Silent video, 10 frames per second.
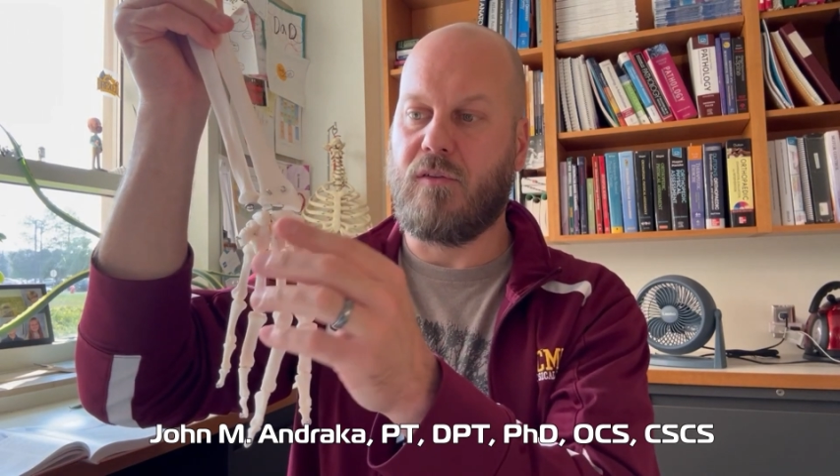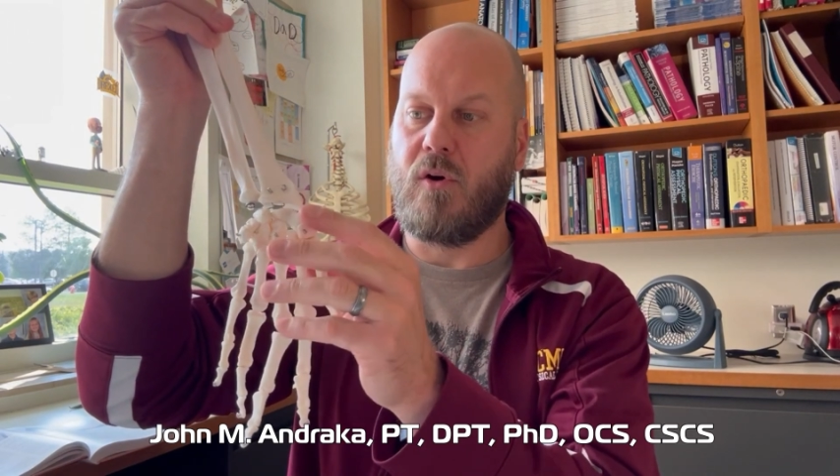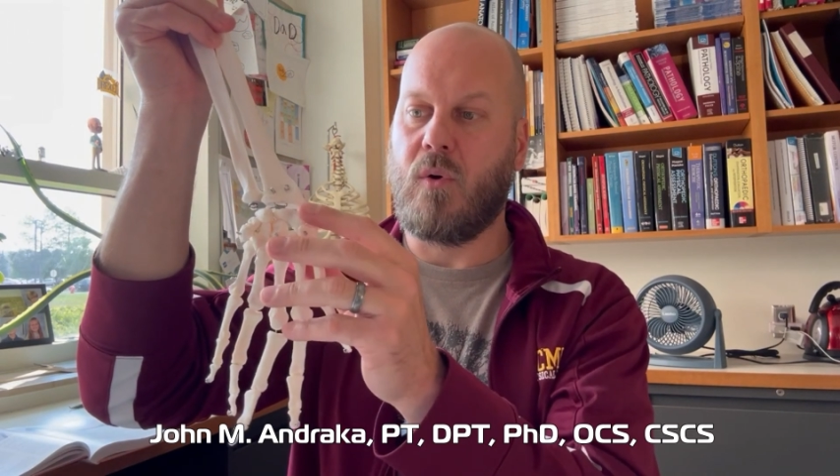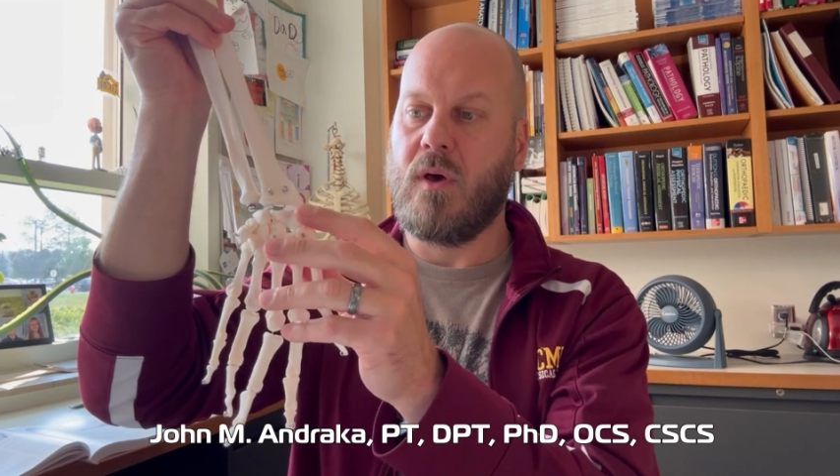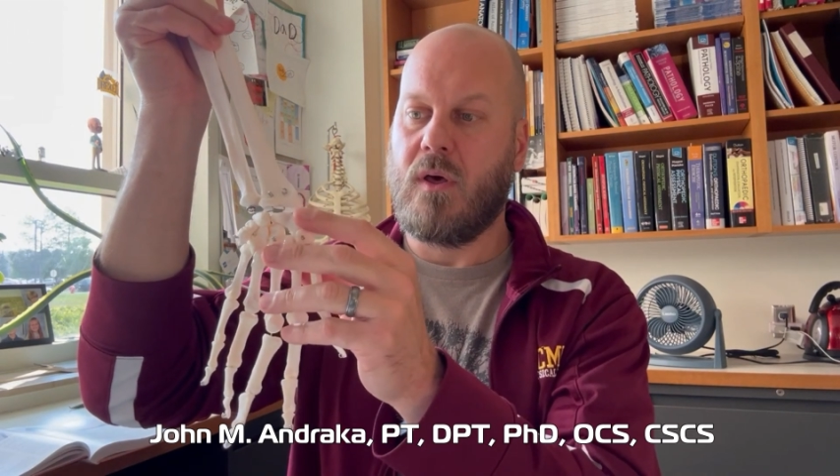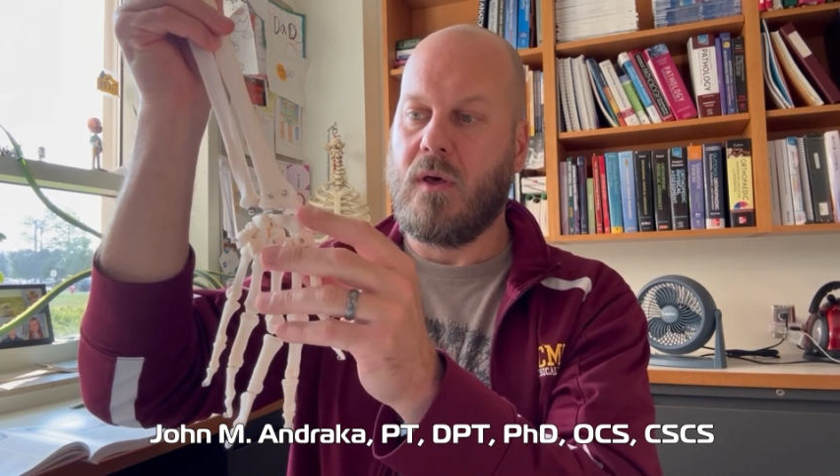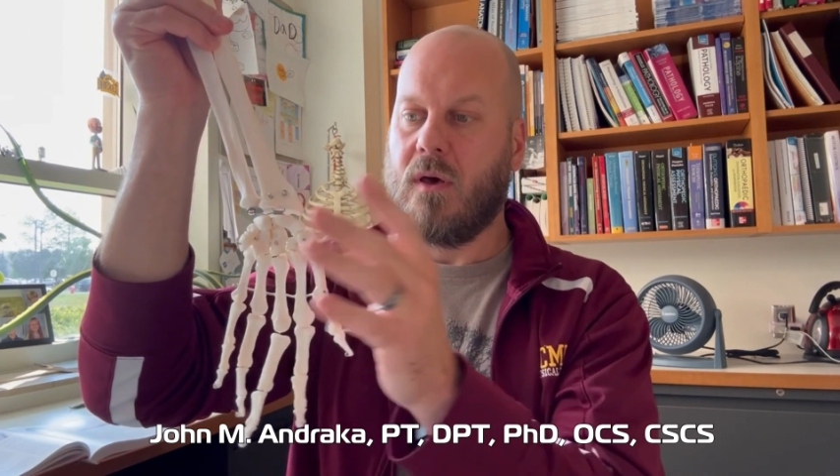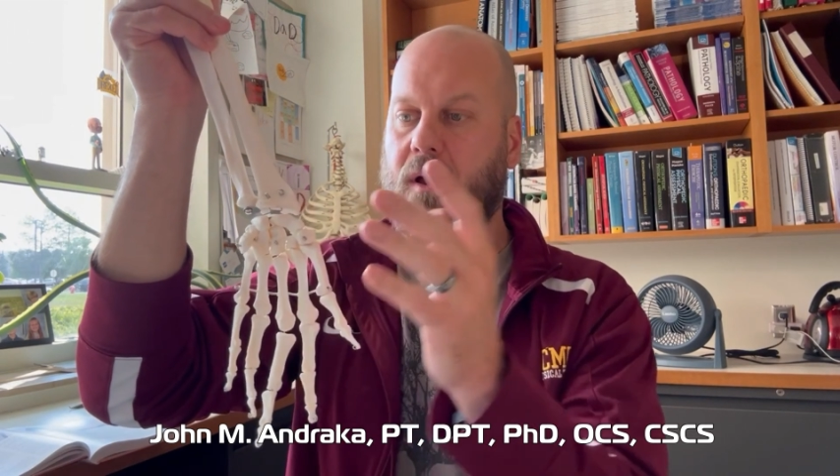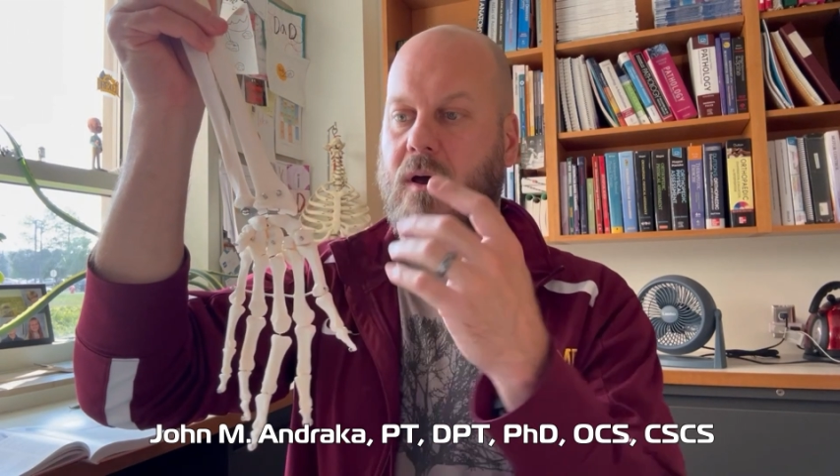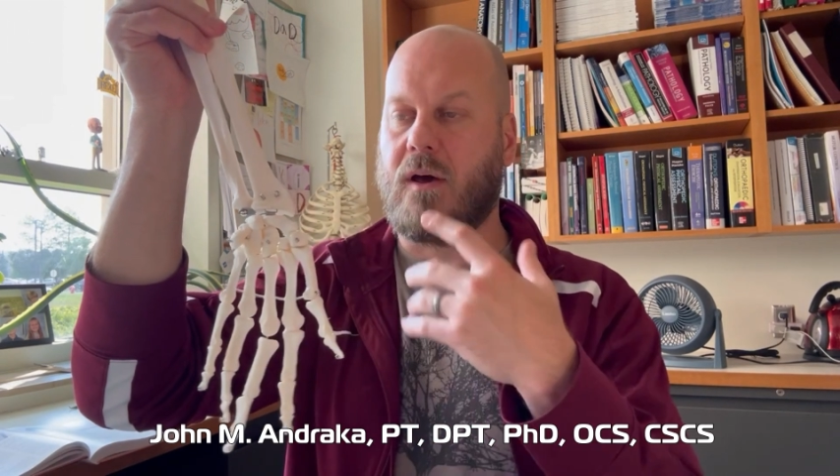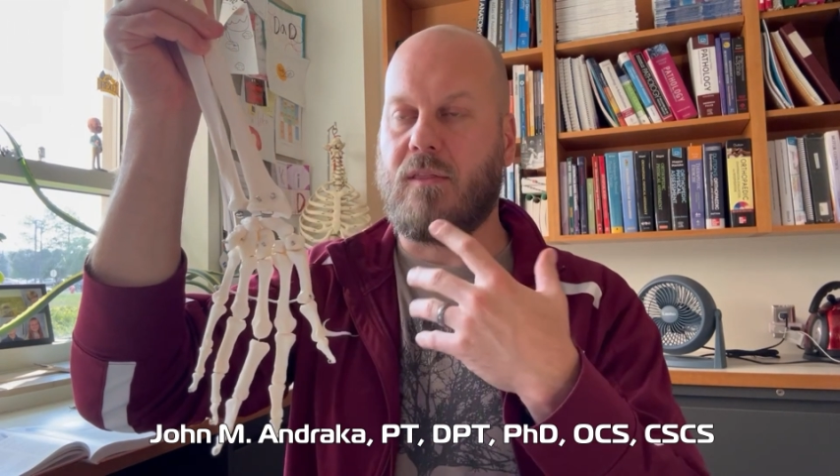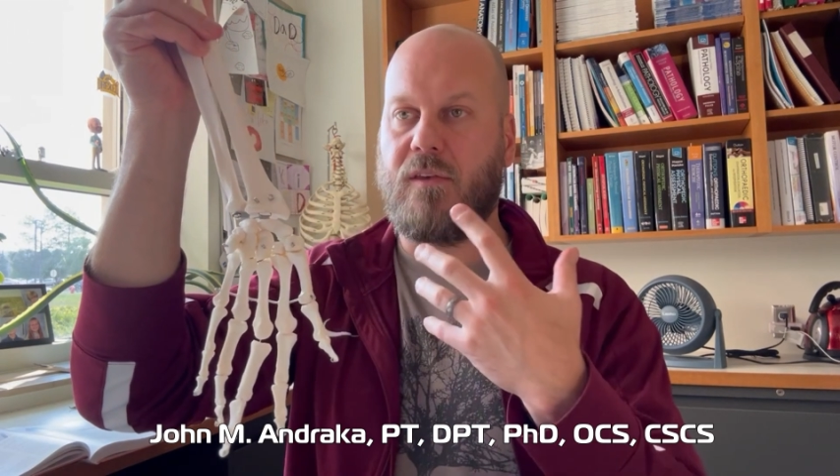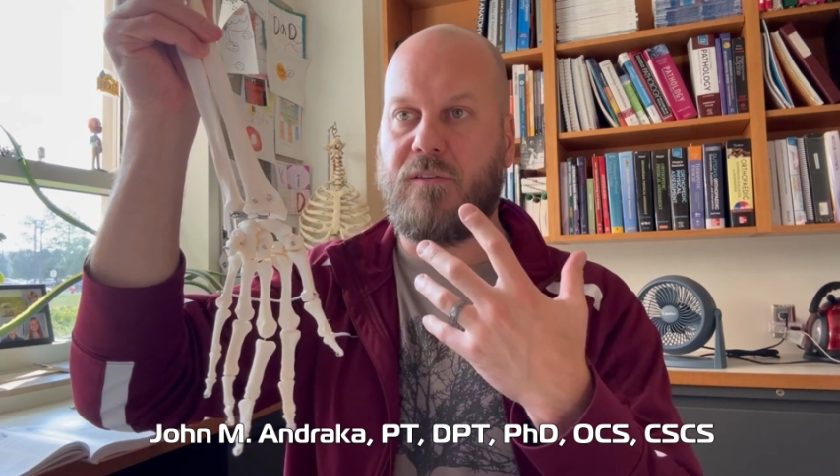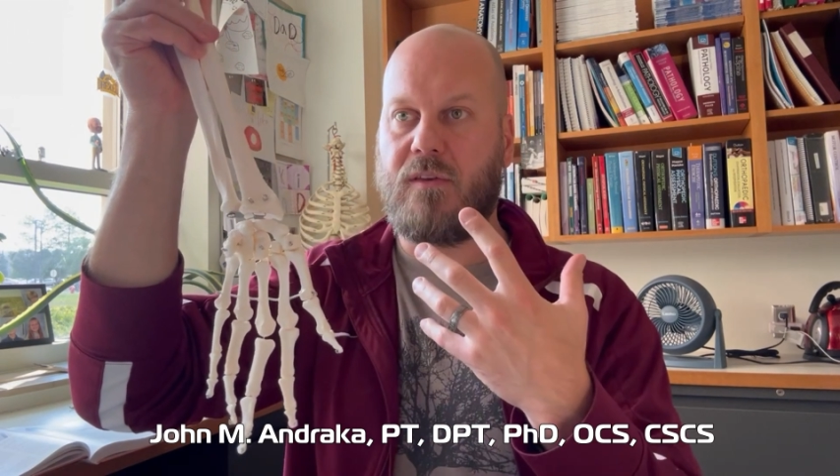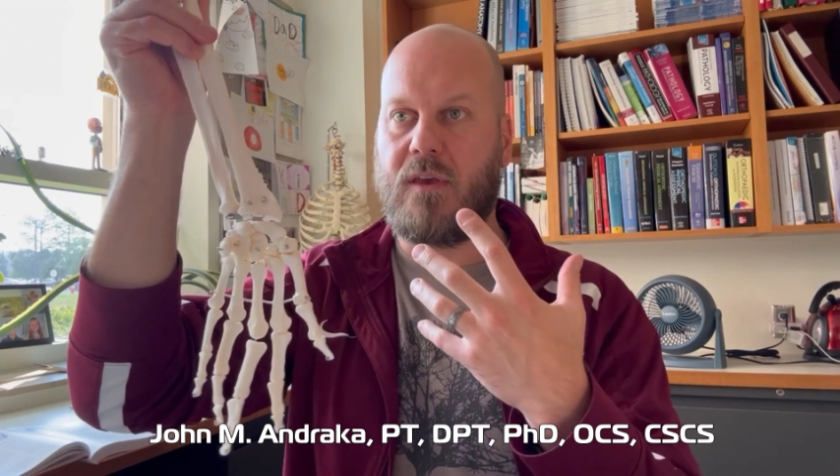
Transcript: So uh, this